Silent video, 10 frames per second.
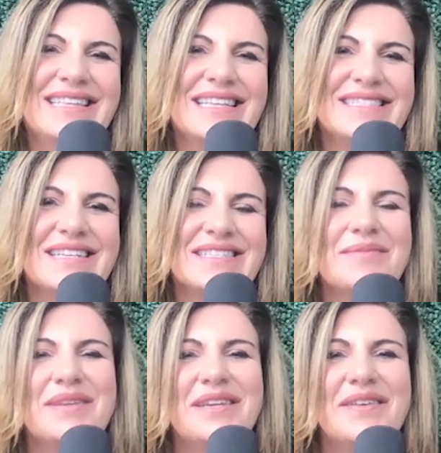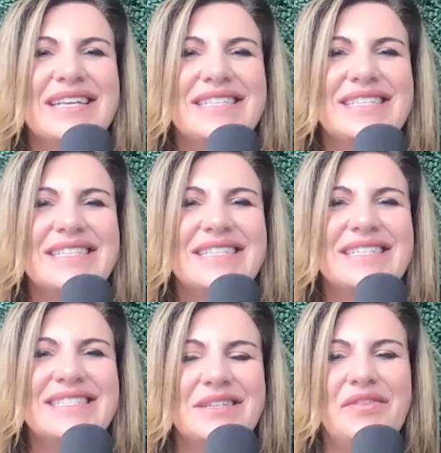That's awesome. And you guys
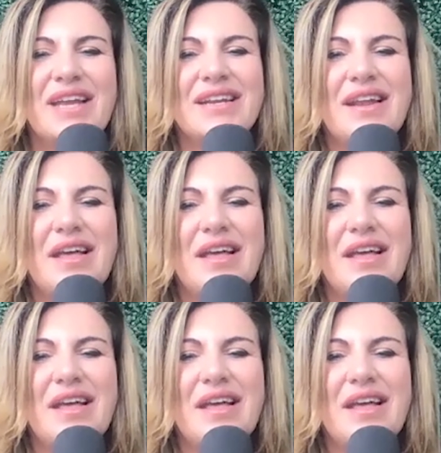stay tuned.